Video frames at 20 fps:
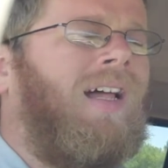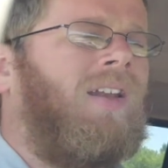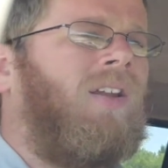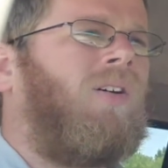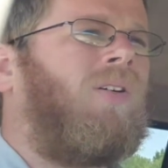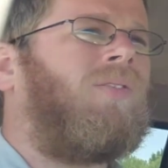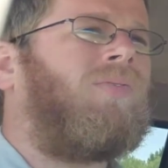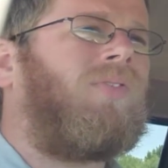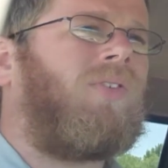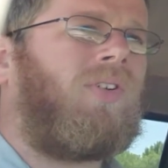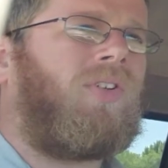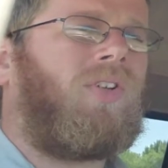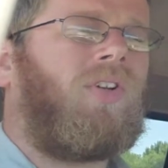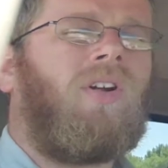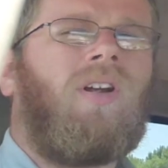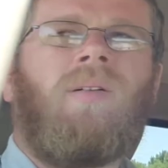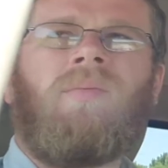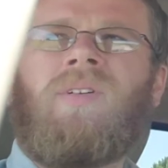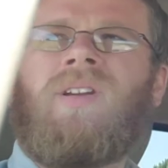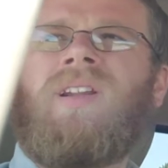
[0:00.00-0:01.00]
I know for
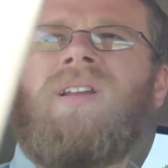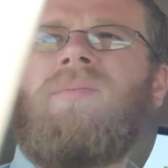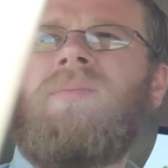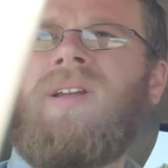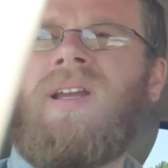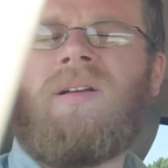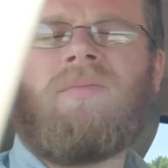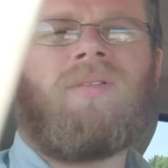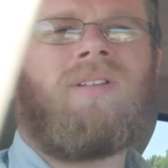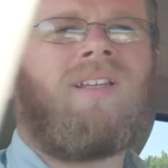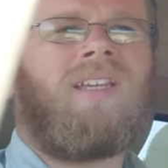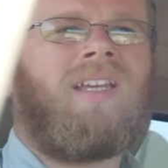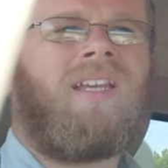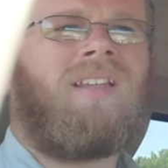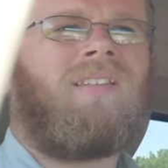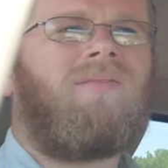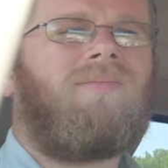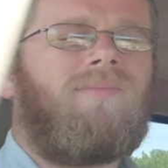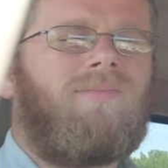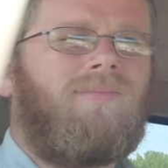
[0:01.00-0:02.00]
sure I'm going to be able to
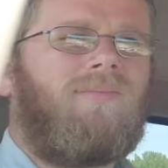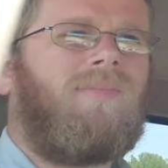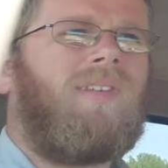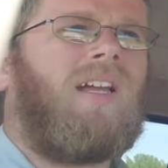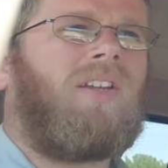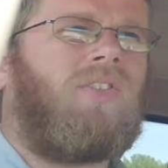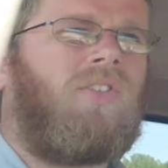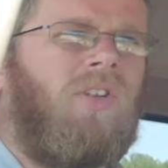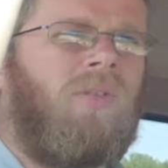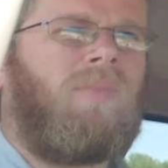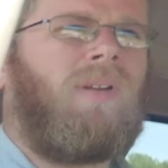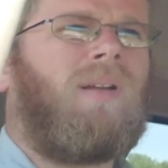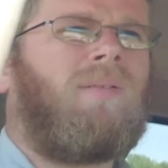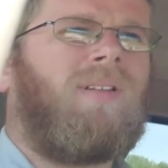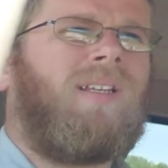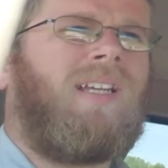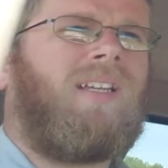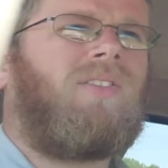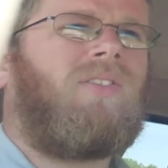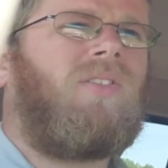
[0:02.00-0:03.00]
get, I should be
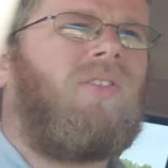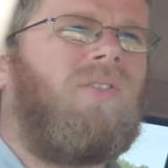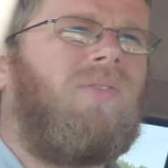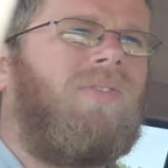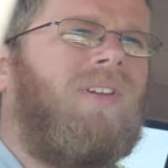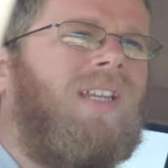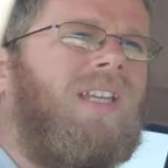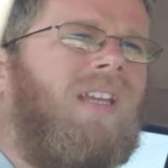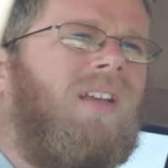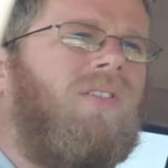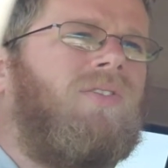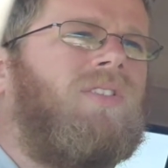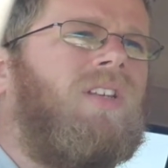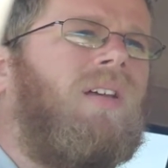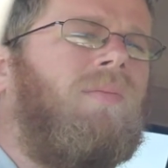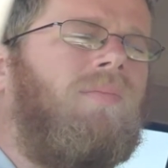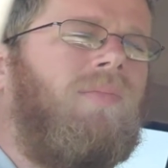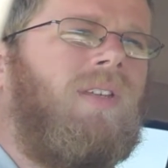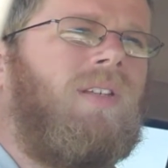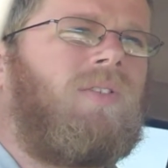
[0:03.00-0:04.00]
able to get two videos
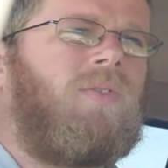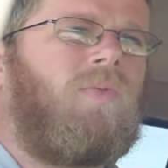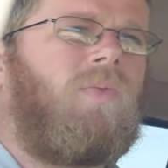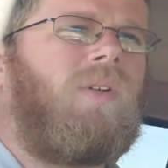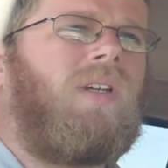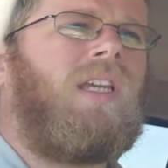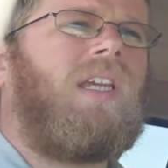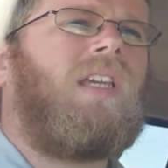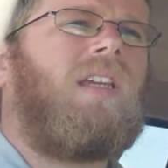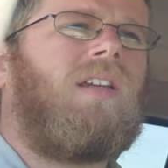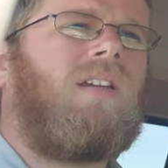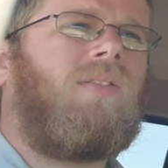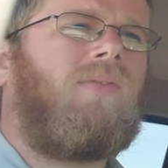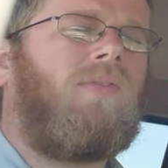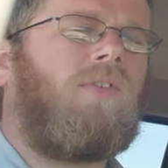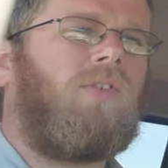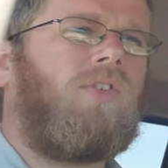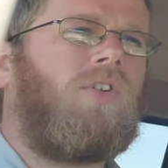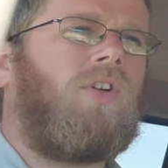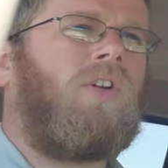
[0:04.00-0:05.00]
up this week
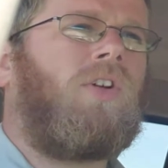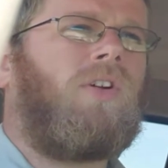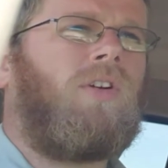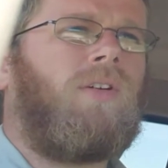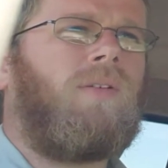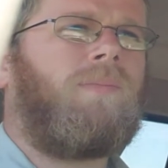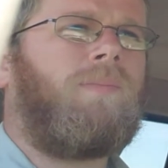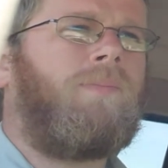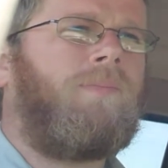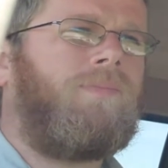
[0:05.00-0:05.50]
for sure,